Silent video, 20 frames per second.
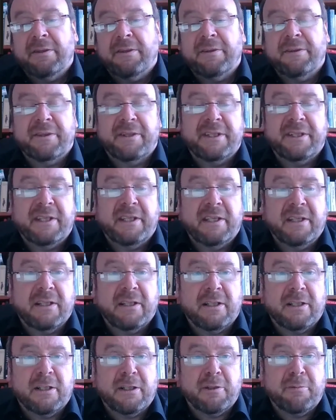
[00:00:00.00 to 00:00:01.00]
the
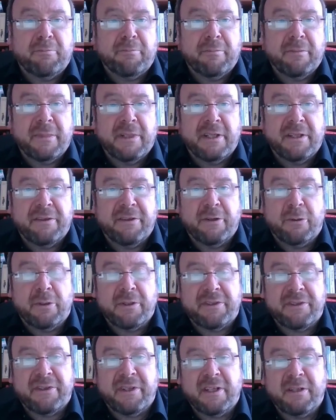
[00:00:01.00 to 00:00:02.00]
whole
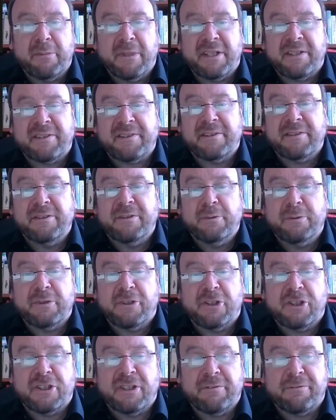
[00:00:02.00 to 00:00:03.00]
thing makes a
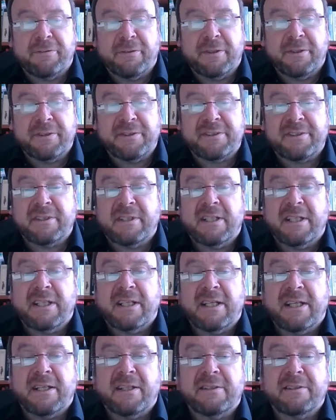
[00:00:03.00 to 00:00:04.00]
huge difference,
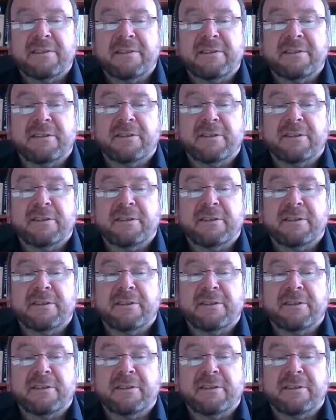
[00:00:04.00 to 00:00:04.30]
and